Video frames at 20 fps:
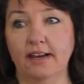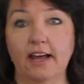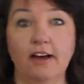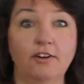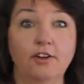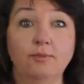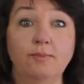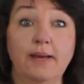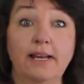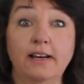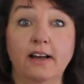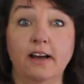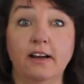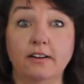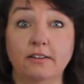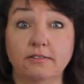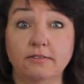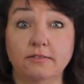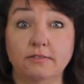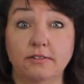Now, you may
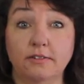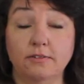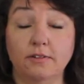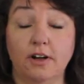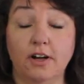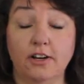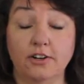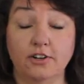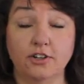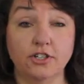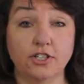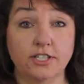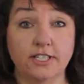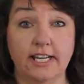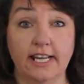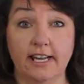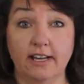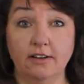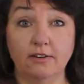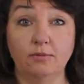not
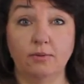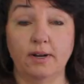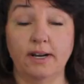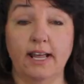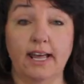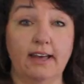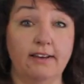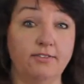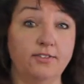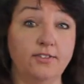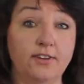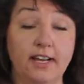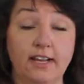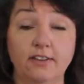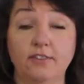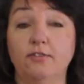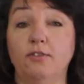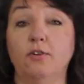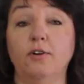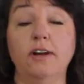understand what F
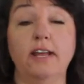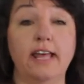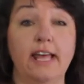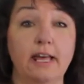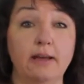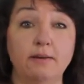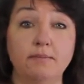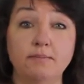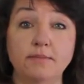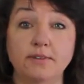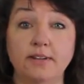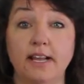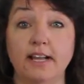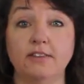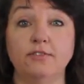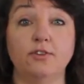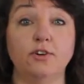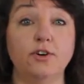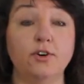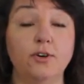stands for and M
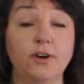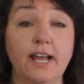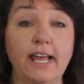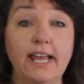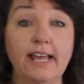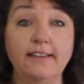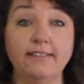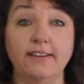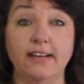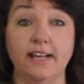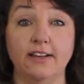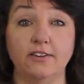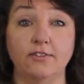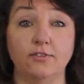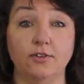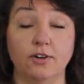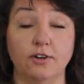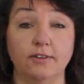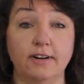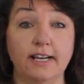stands for or A stands
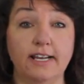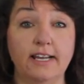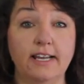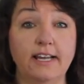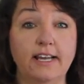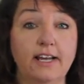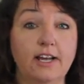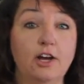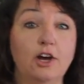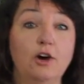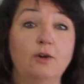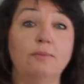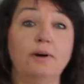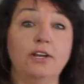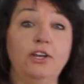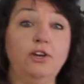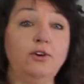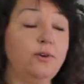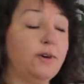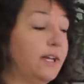for, right?
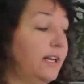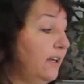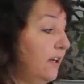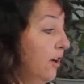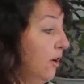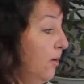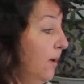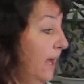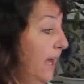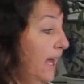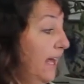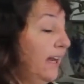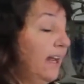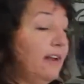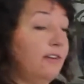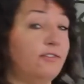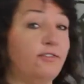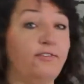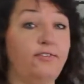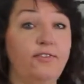But you can go ahead
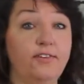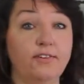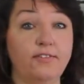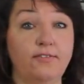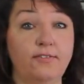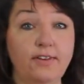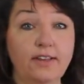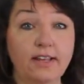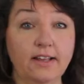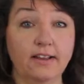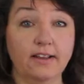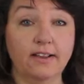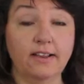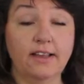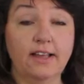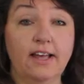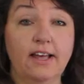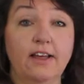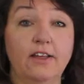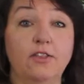and fulfill
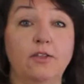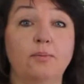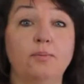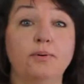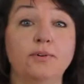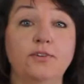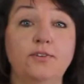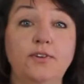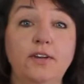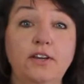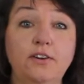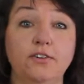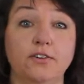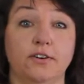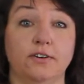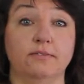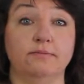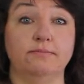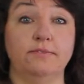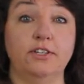the
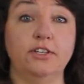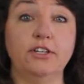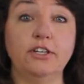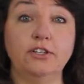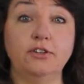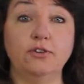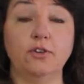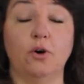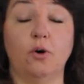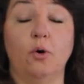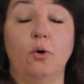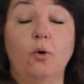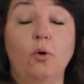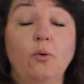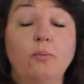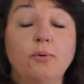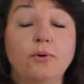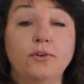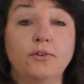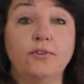procedure. You can do the
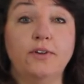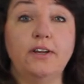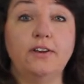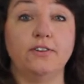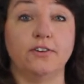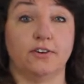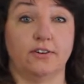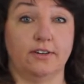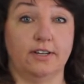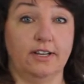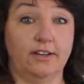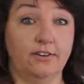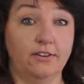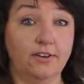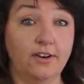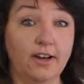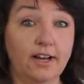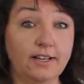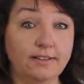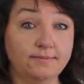whole procedure, could you
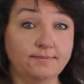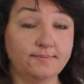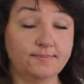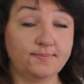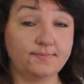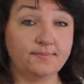not?